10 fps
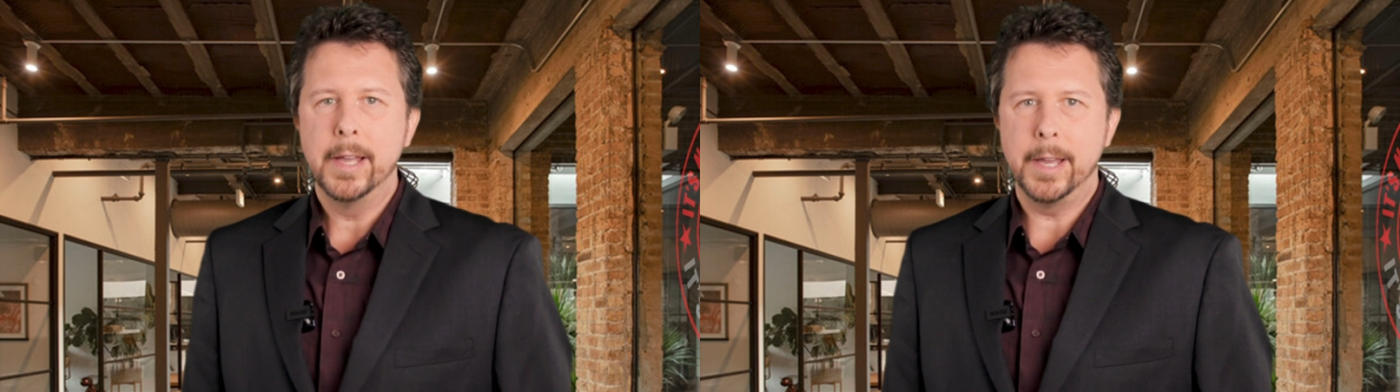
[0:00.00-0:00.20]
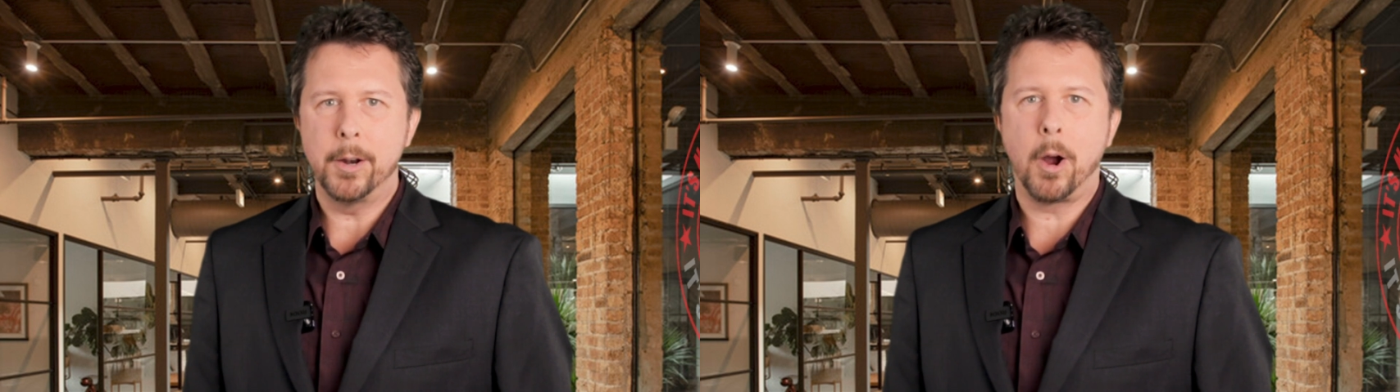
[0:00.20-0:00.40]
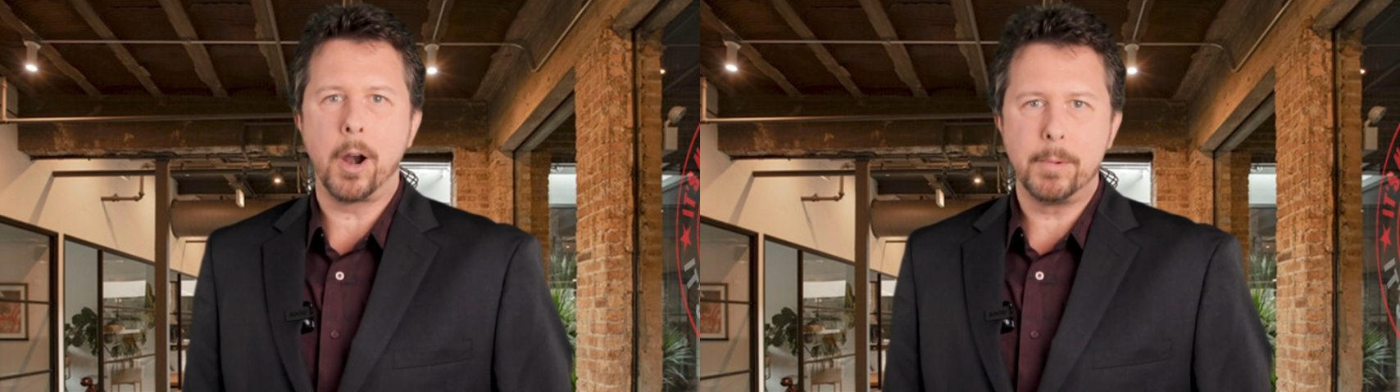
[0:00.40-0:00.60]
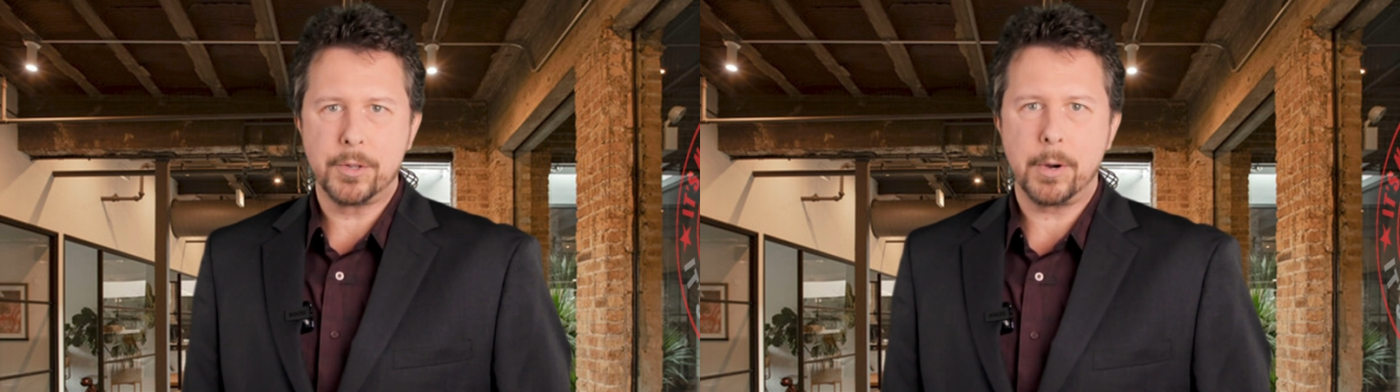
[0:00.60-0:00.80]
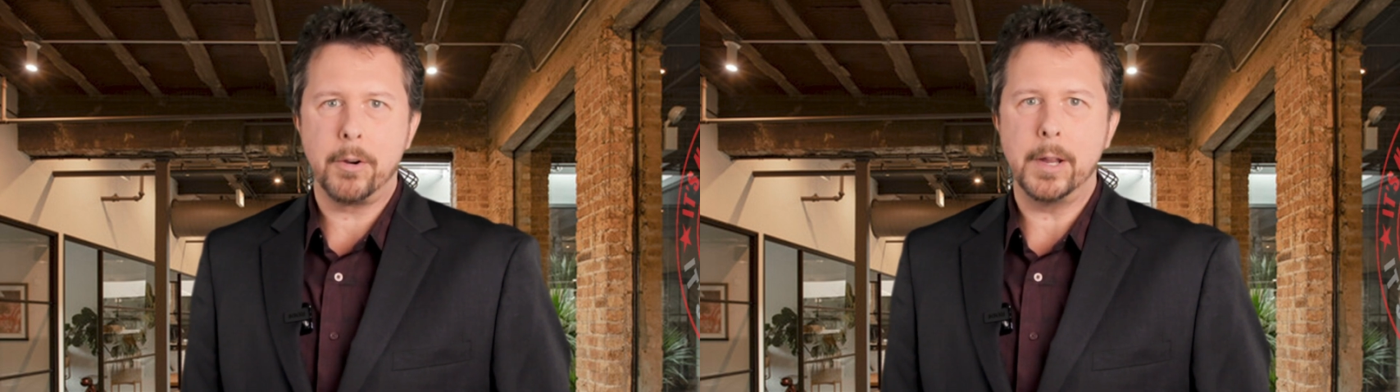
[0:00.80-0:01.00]
an
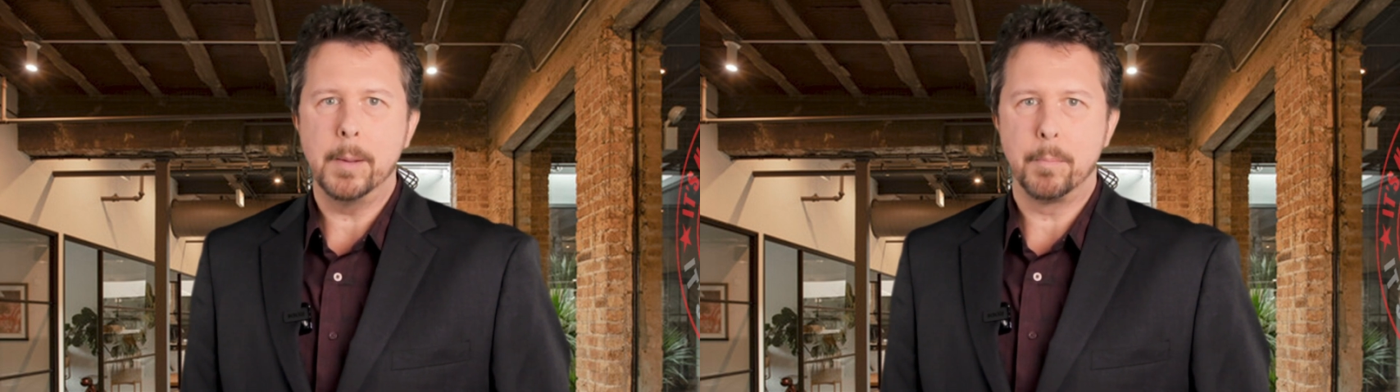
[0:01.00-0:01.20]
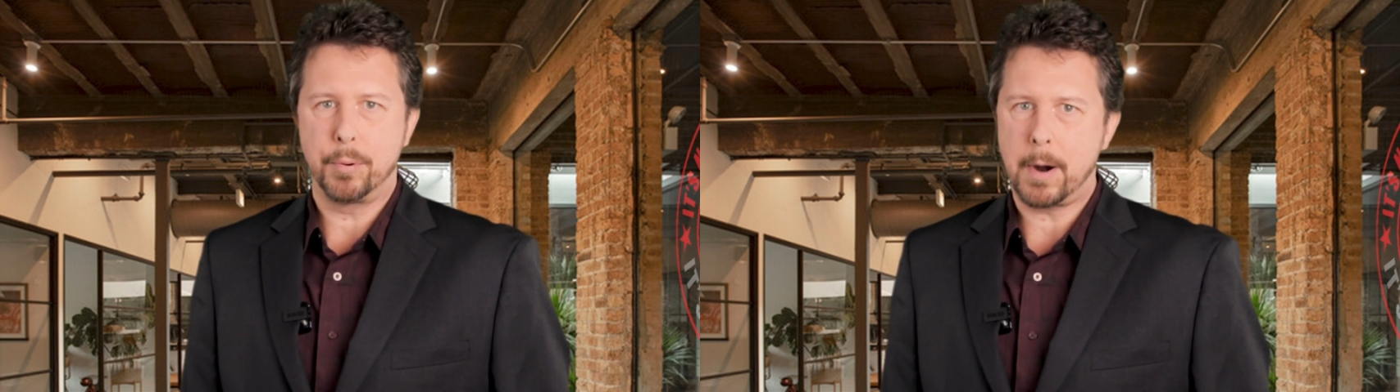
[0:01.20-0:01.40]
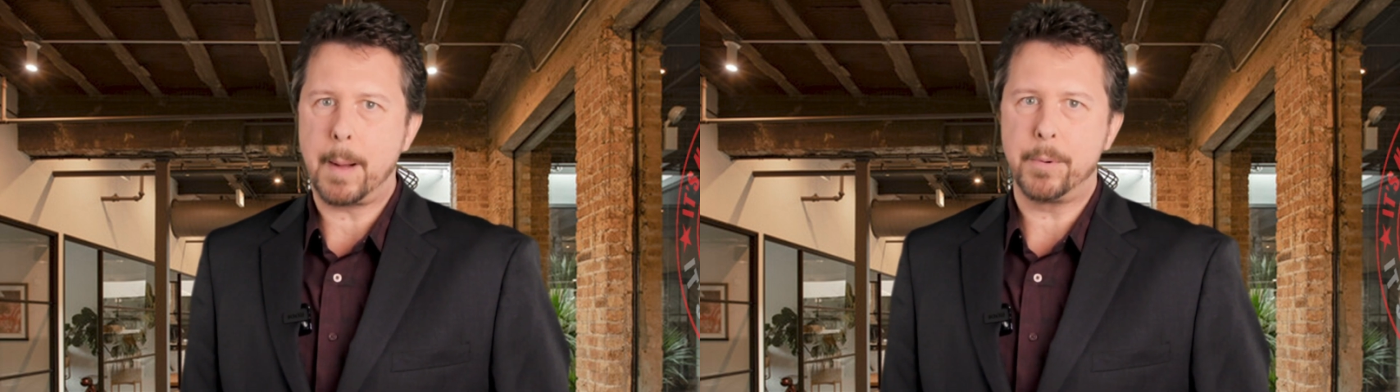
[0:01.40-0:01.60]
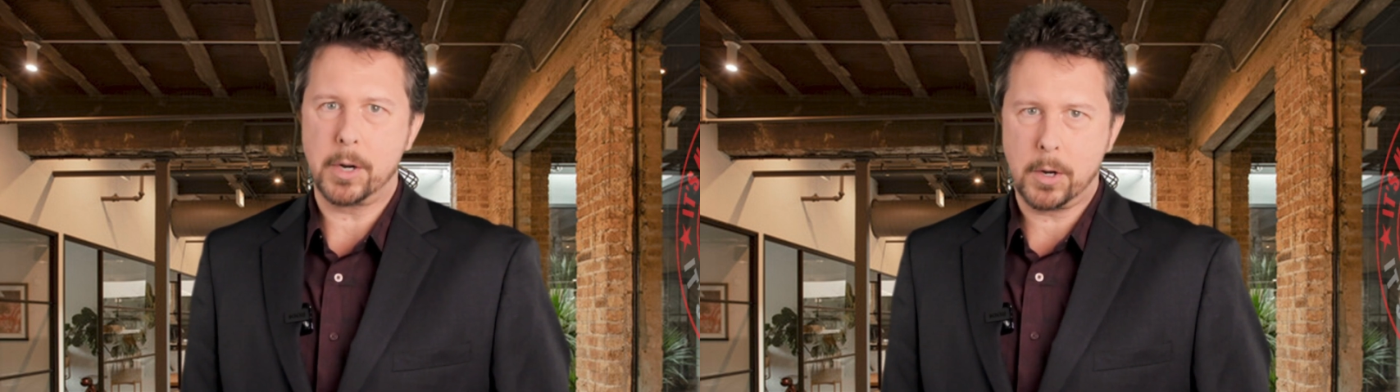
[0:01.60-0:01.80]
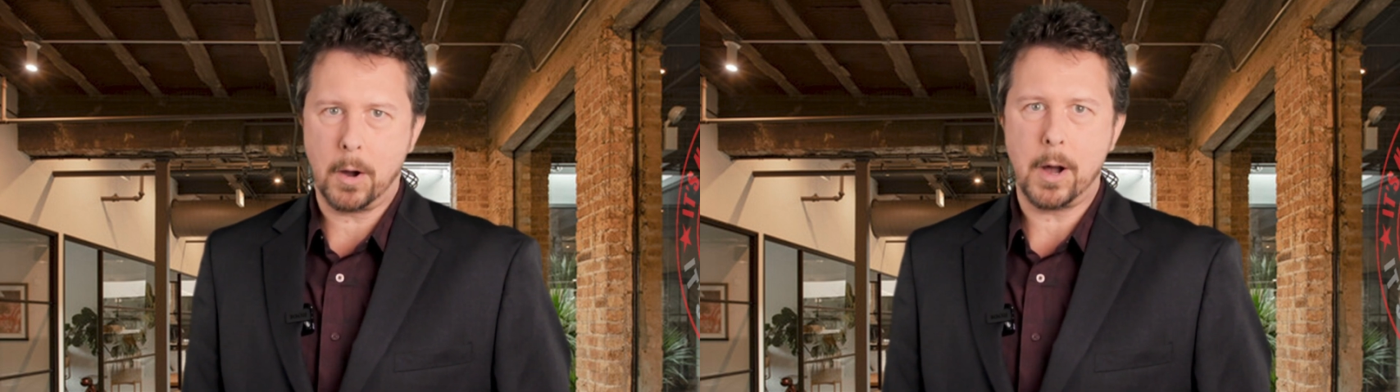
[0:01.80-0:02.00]
arbitrary proper
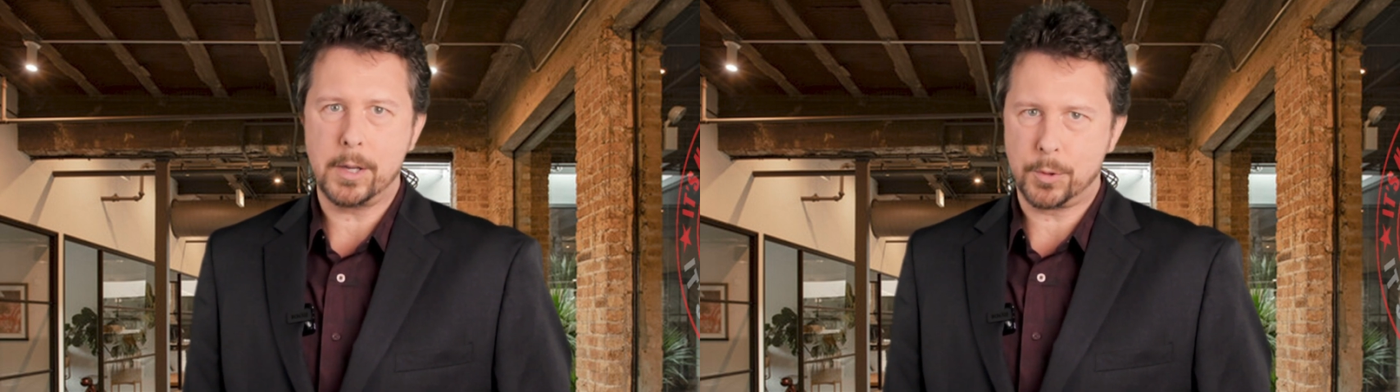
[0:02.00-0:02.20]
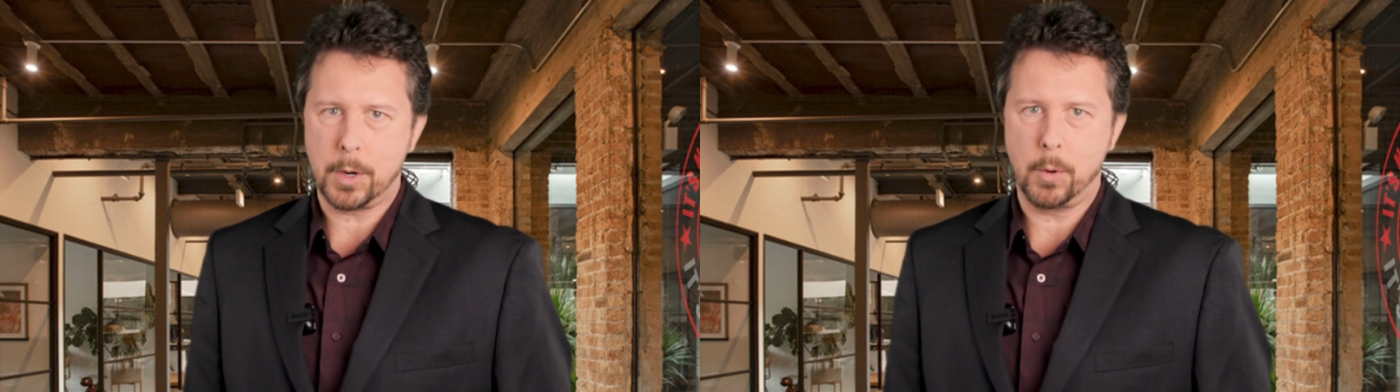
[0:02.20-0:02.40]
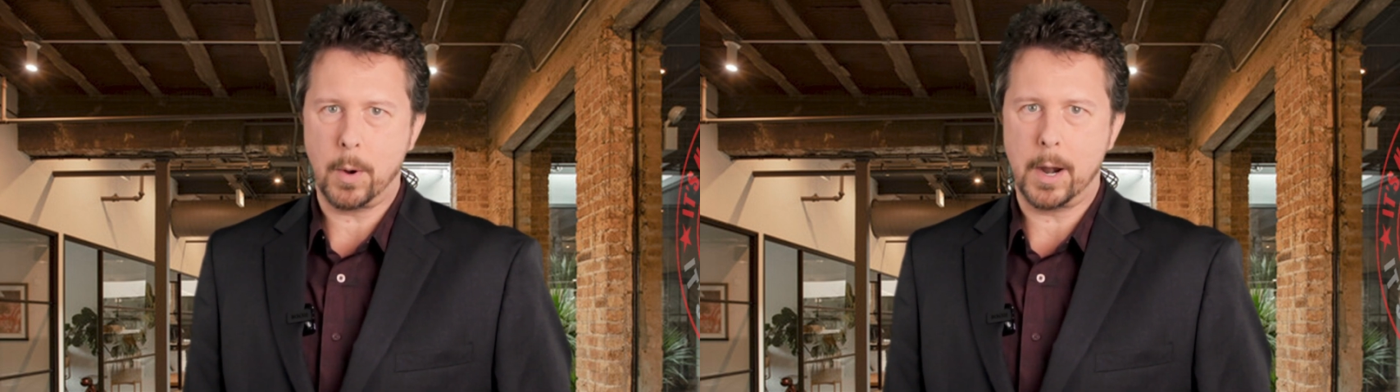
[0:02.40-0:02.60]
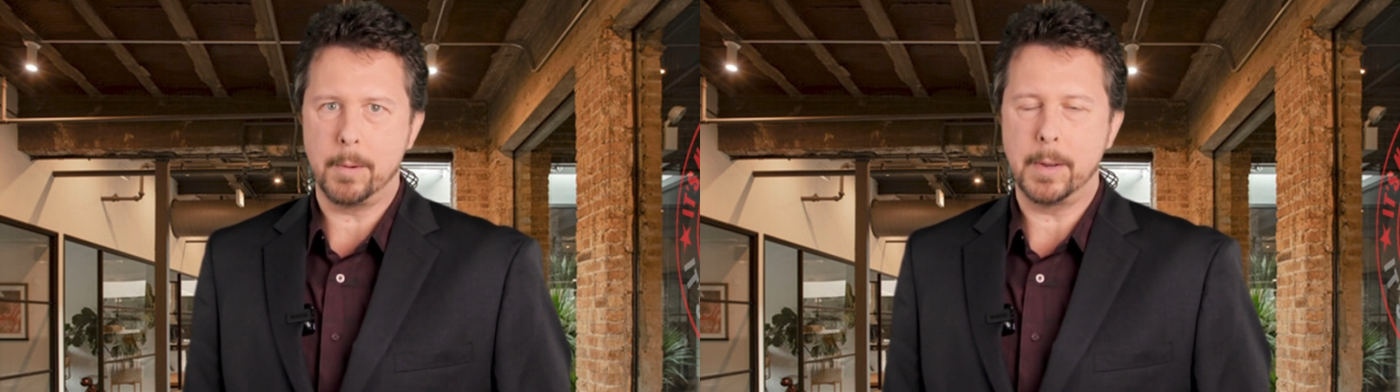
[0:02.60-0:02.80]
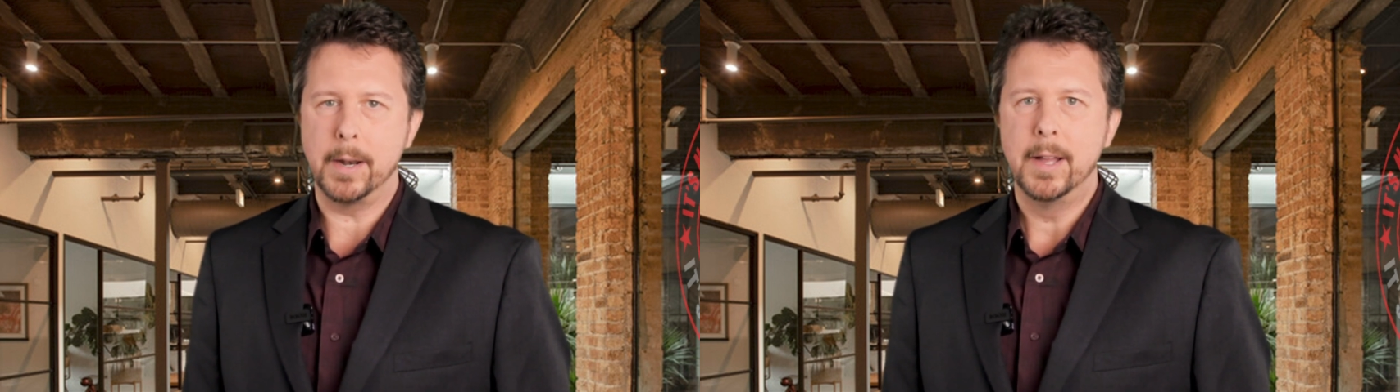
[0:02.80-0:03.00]
cause
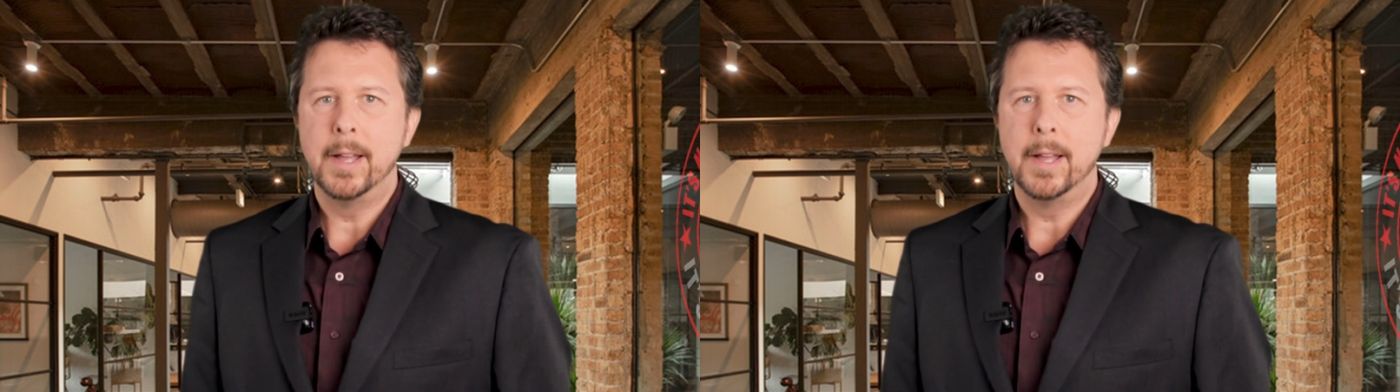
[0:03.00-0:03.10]
requirement.